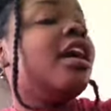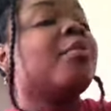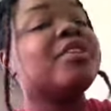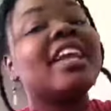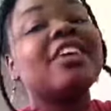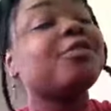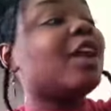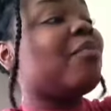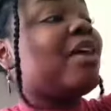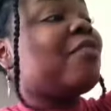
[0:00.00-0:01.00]
The next
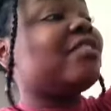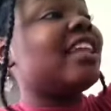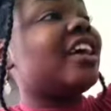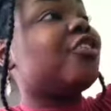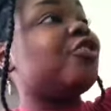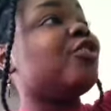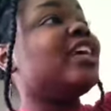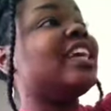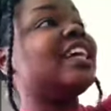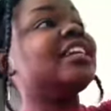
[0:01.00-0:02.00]
one I made was like a
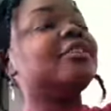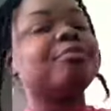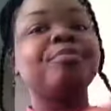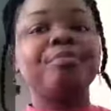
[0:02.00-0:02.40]
green,